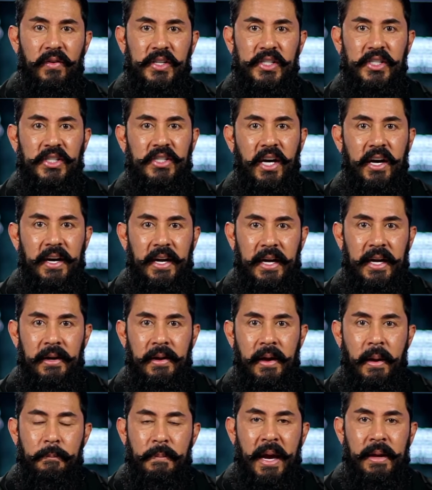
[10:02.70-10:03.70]
sudden
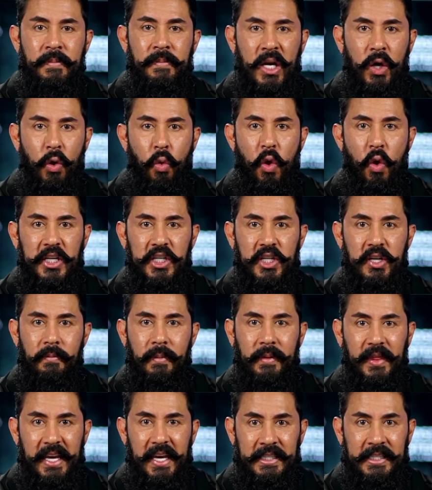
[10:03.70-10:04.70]
made me question
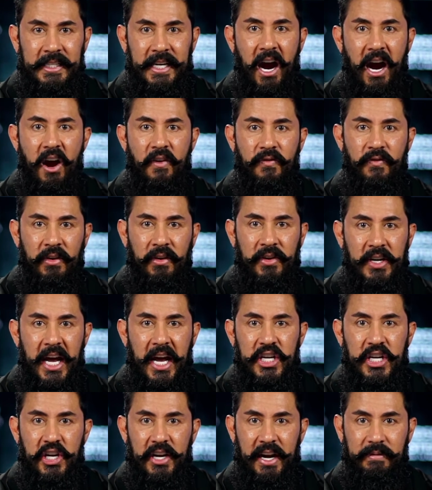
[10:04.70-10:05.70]
the entire
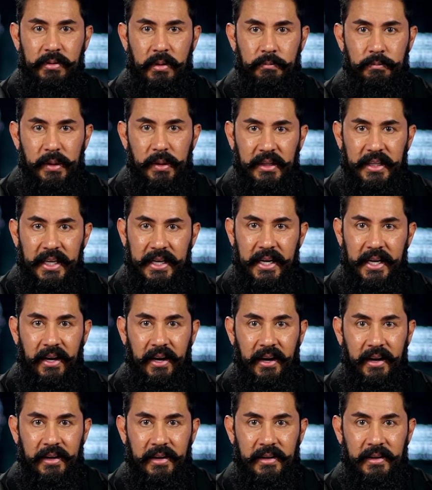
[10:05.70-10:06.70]
foundation I've been building it
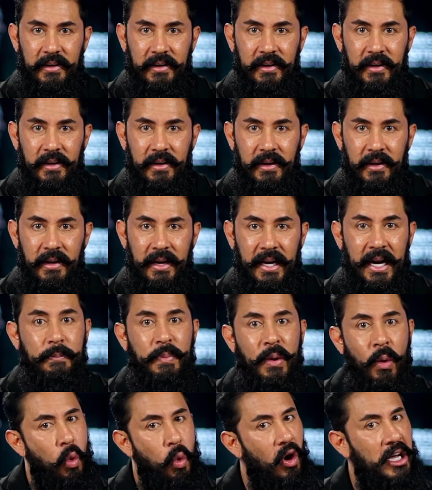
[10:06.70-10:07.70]
on. And I've
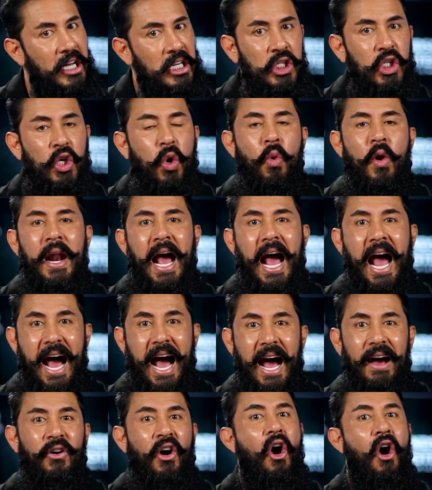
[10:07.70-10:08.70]
been working two and a
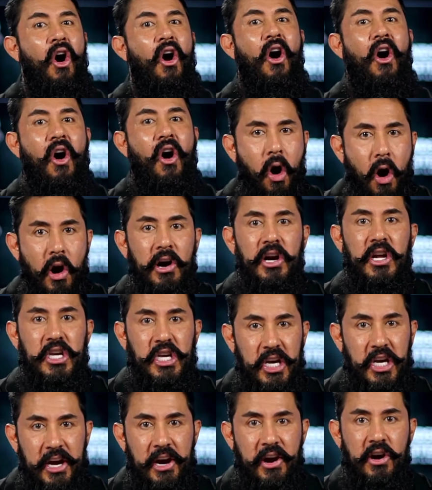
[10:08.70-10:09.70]
half hard
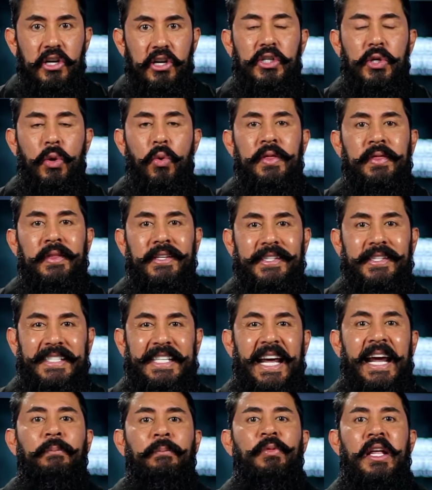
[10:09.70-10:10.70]
years doing the
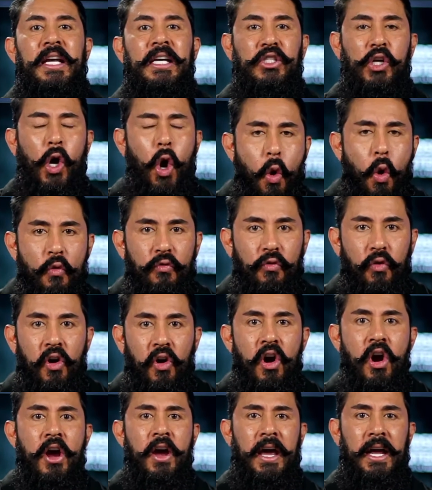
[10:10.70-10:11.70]
same things over
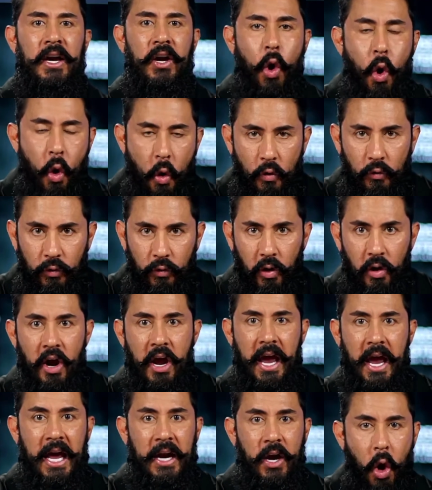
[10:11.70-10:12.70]
and over
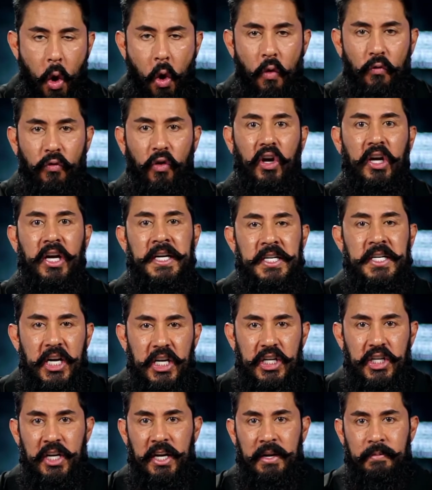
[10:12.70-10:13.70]
and over,
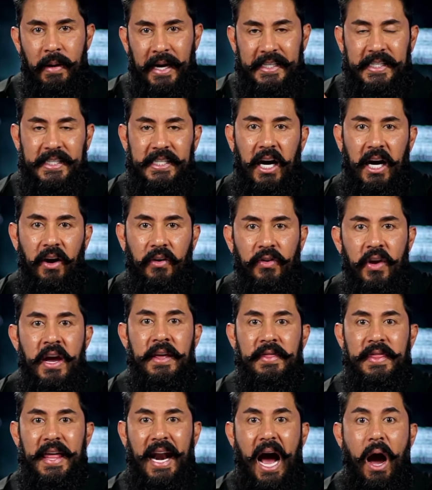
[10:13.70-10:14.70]
conditioning myself
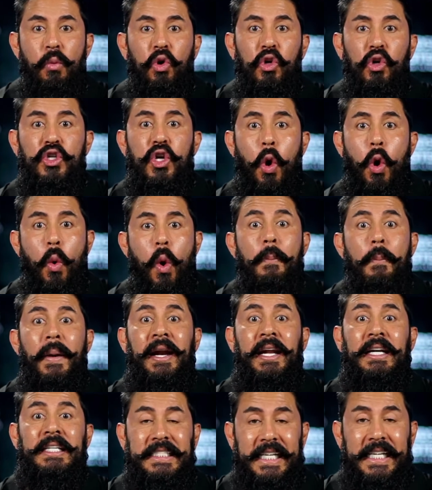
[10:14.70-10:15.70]
that I will show up
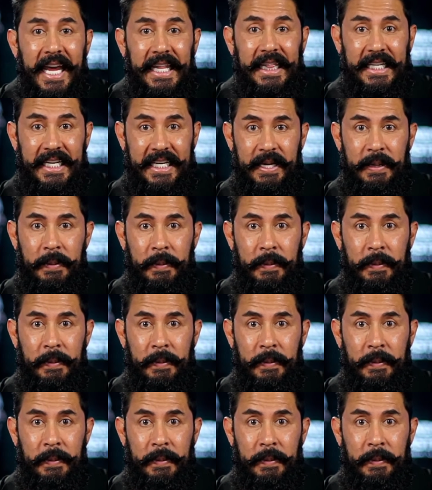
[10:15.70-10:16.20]
on a daily.